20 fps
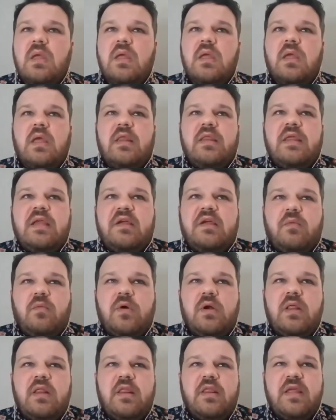think one
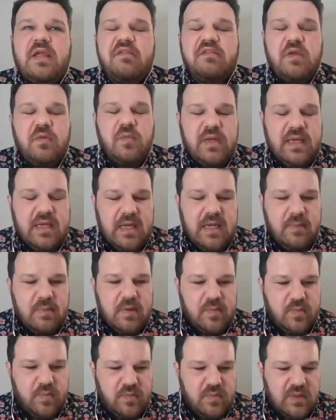of the things that we came
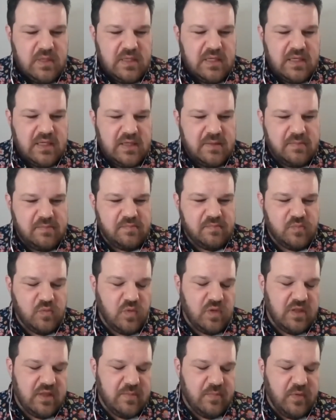up, one
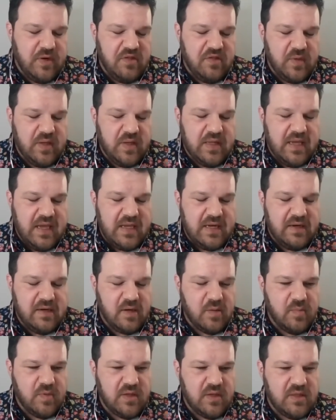of the points we had in our
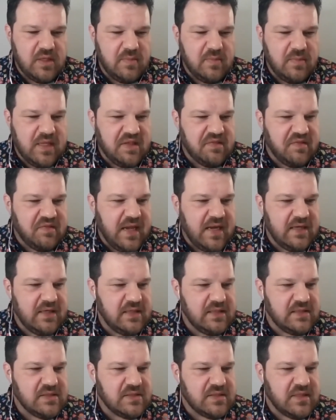book club last night
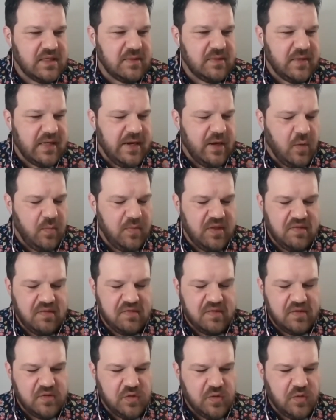is, and I hope this
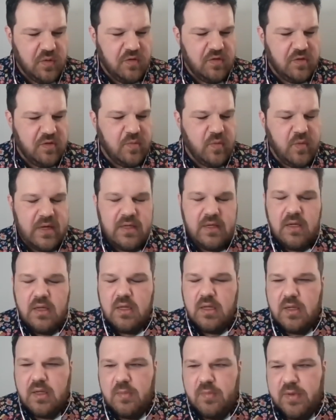isn't too crude a point,
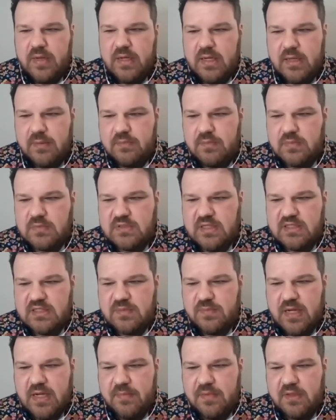but such a
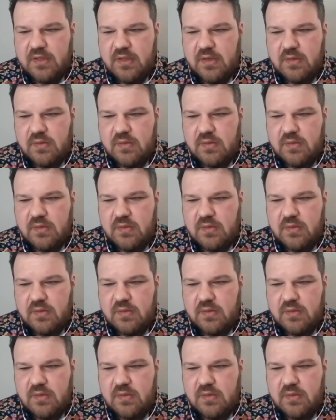popular